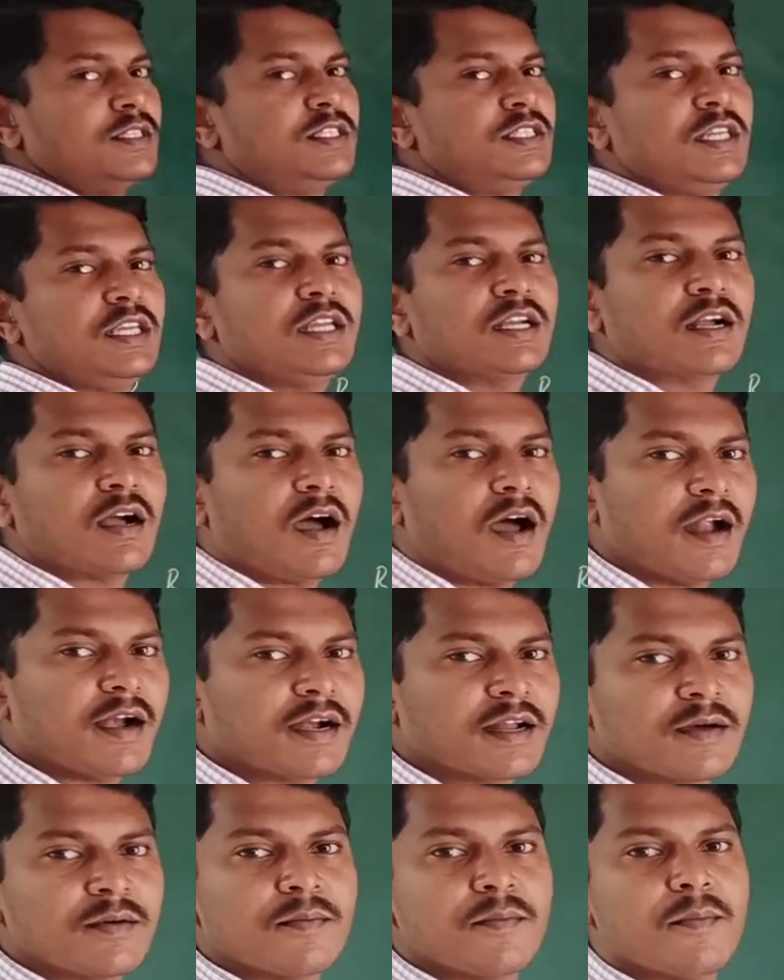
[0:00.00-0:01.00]
zinc
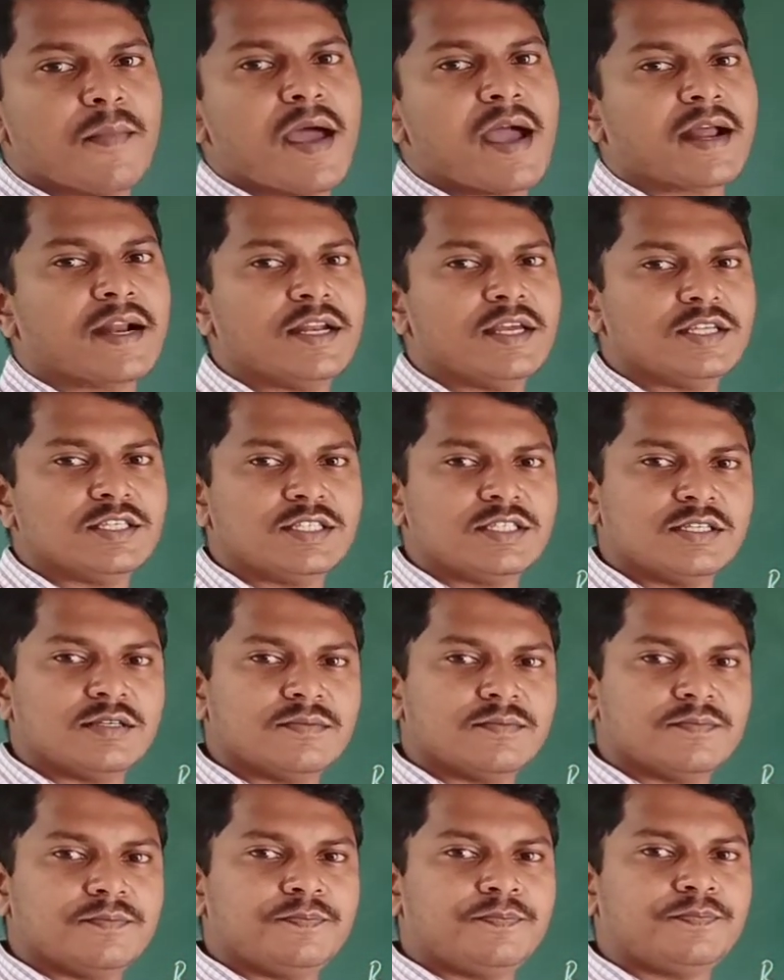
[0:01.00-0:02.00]
and
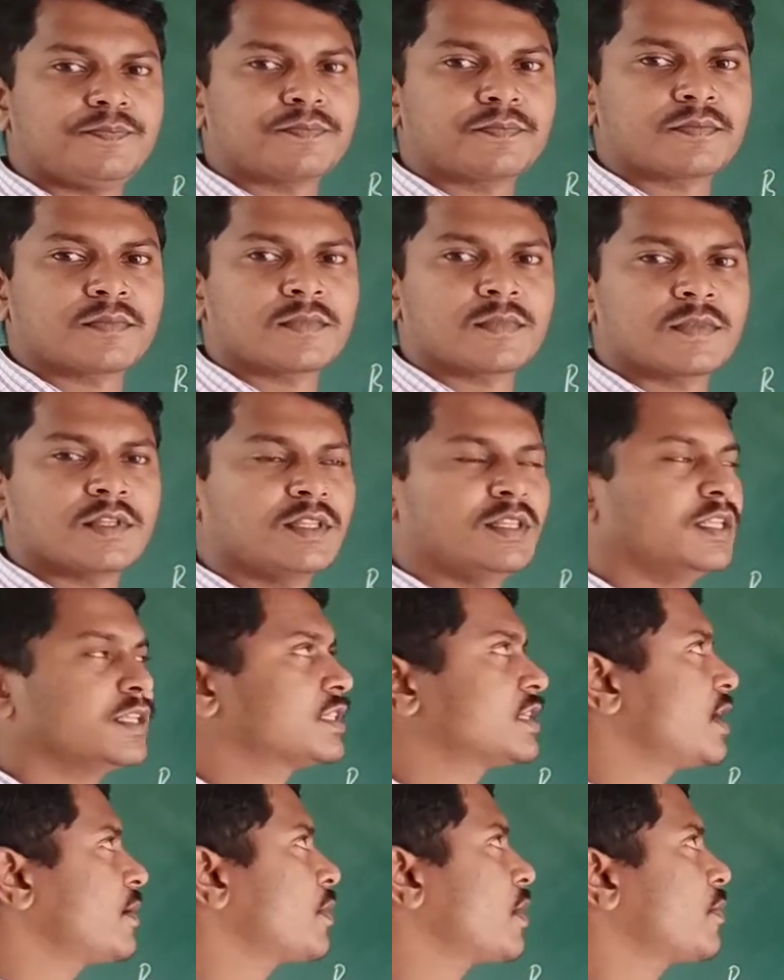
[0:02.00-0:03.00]
magnesium.
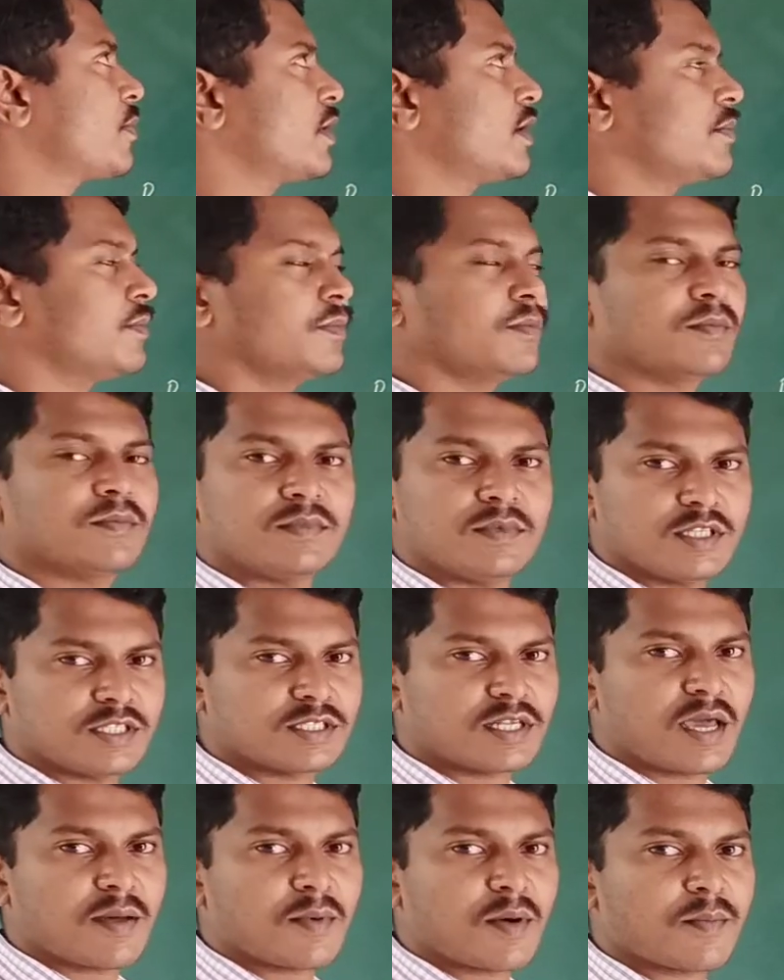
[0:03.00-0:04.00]
This type of
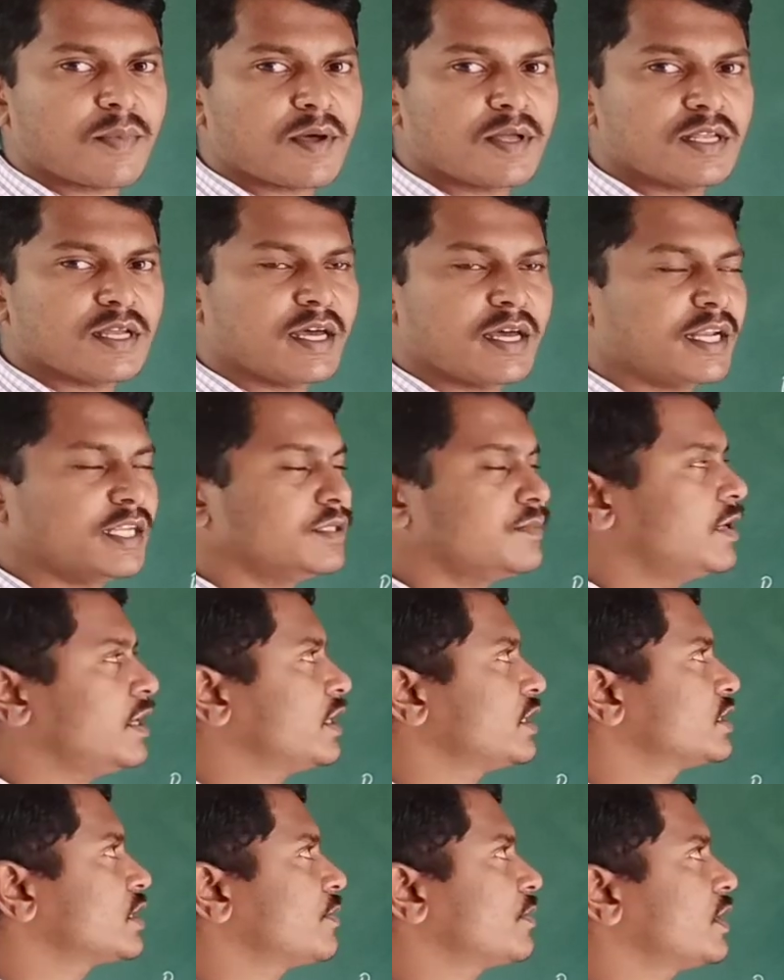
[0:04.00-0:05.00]

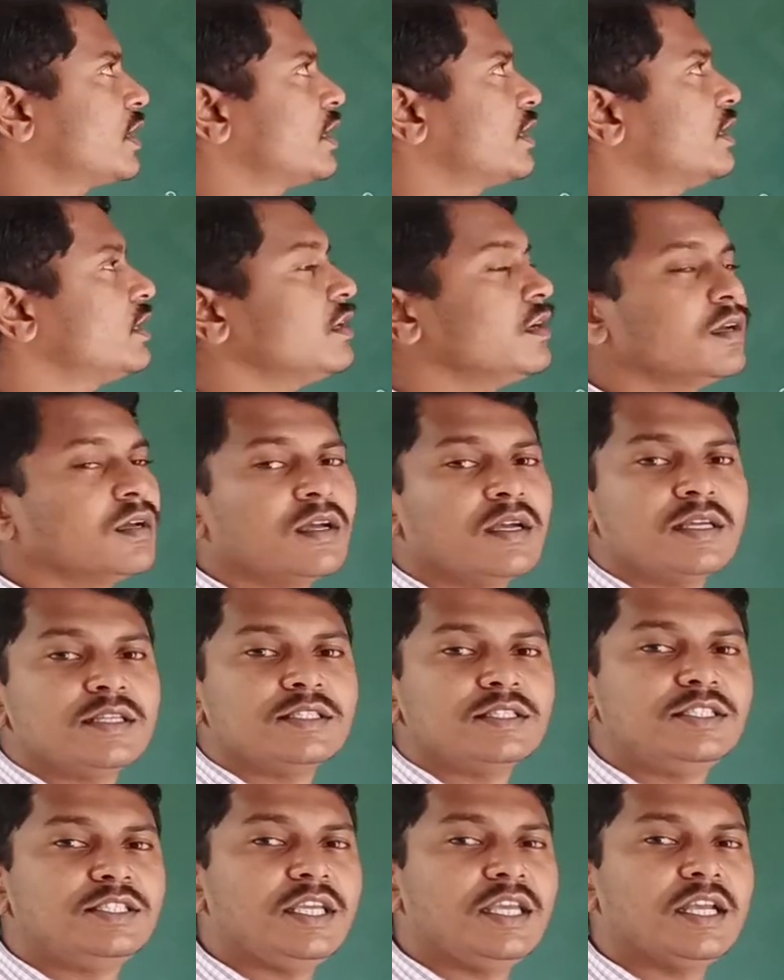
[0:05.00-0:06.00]
arrangement is appear in
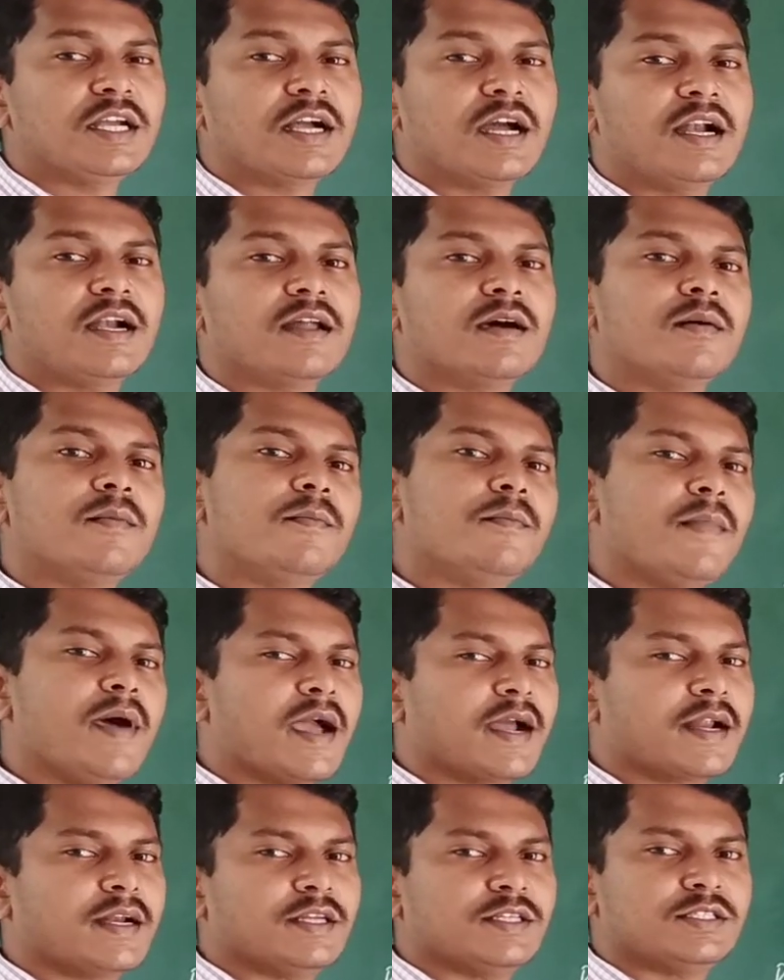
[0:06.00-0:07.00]
zinc and
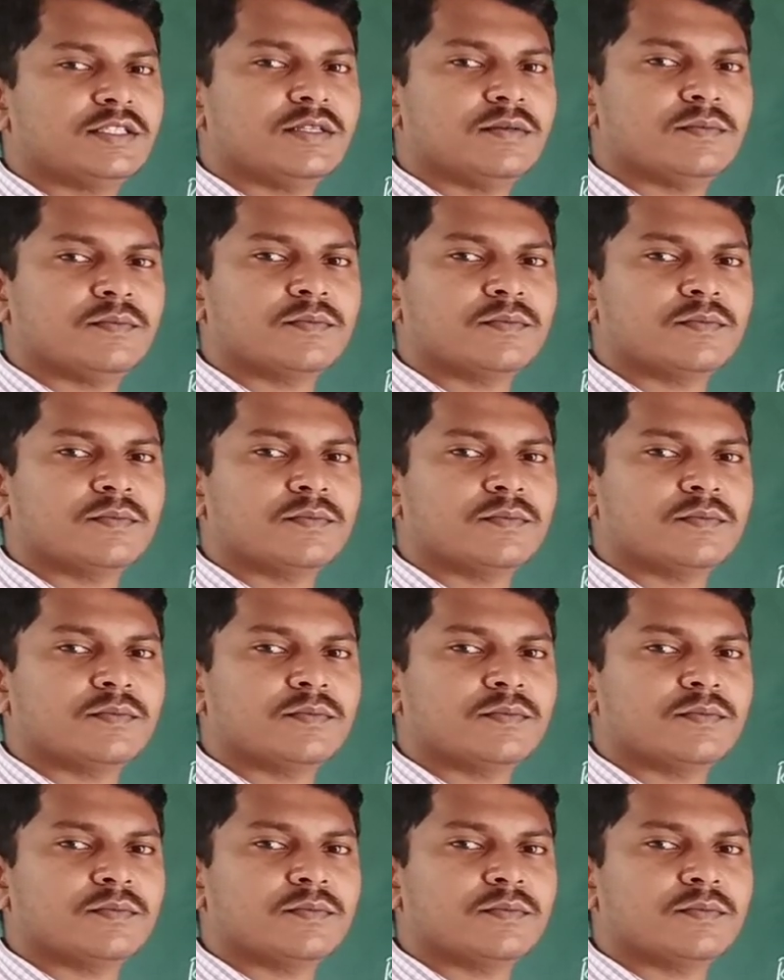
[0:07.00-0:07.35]
magnesium.